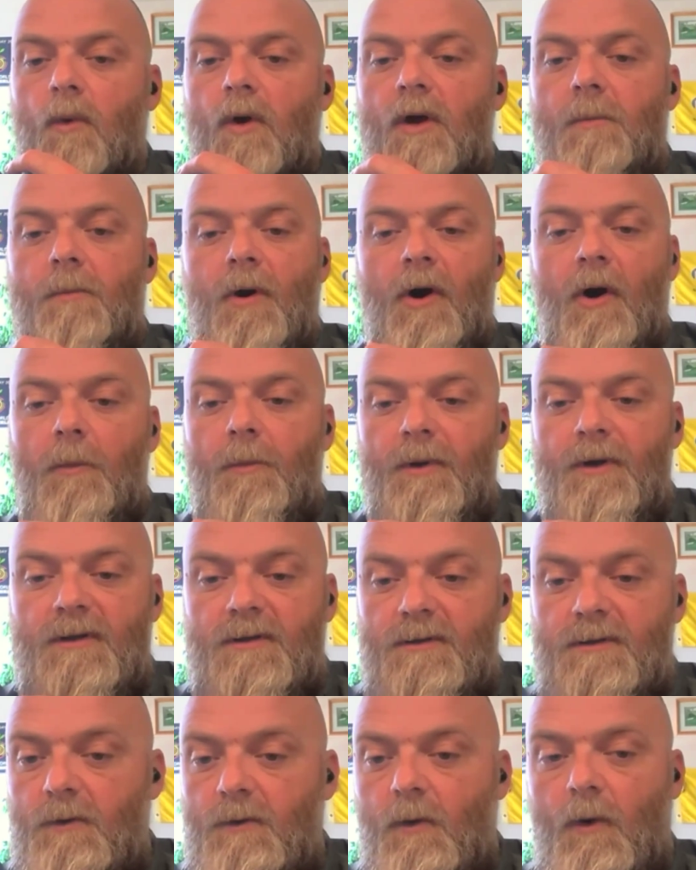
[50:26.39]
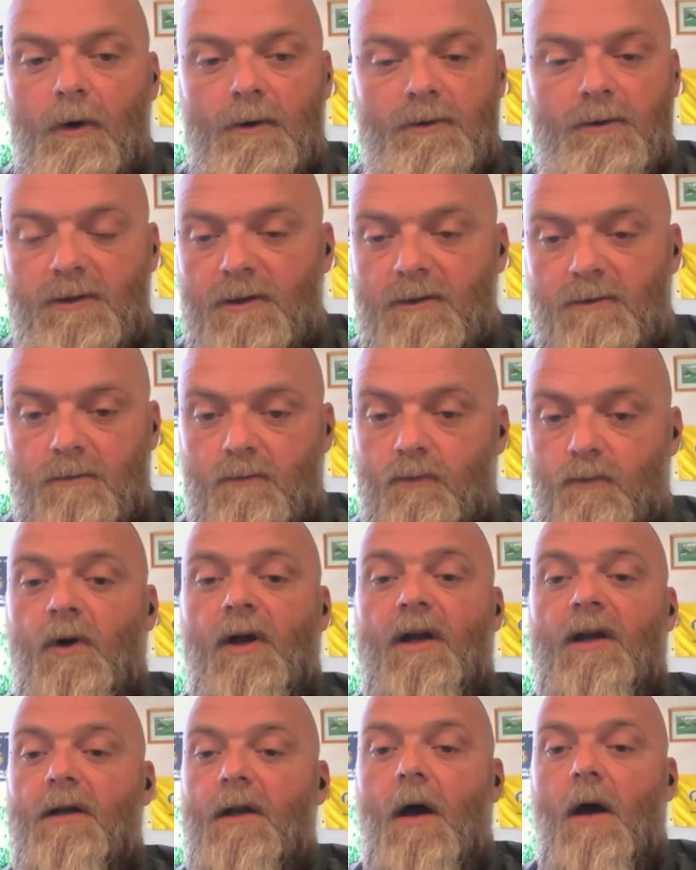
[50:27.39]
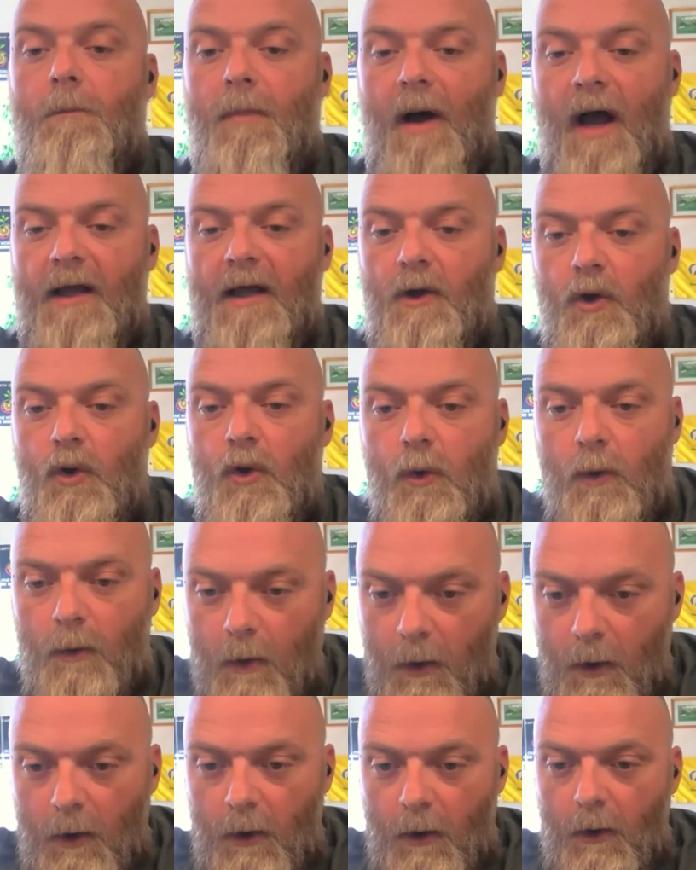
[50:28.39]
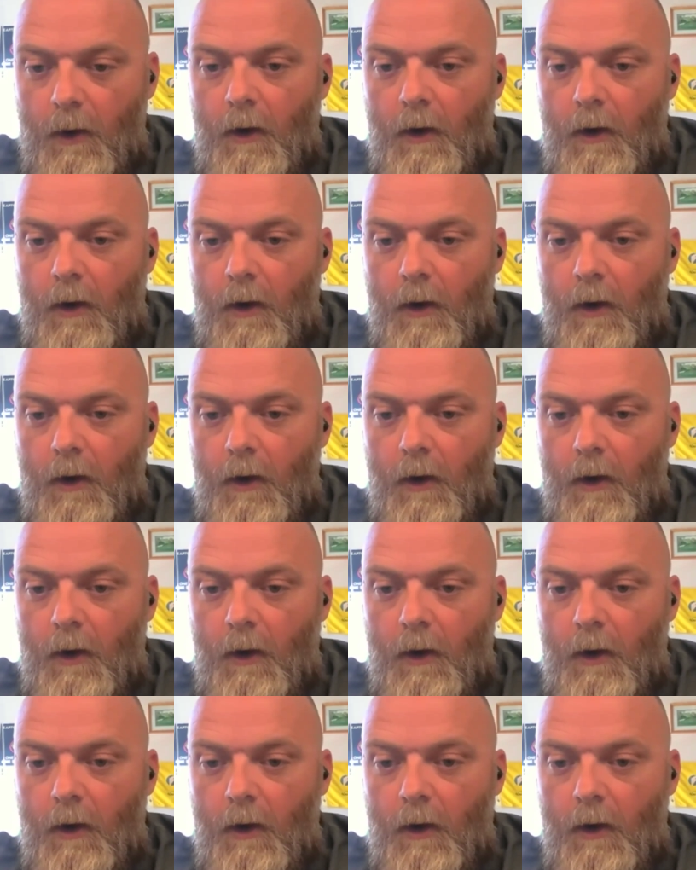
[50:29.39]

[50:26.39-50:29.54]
repurposed, or just rigged up by you?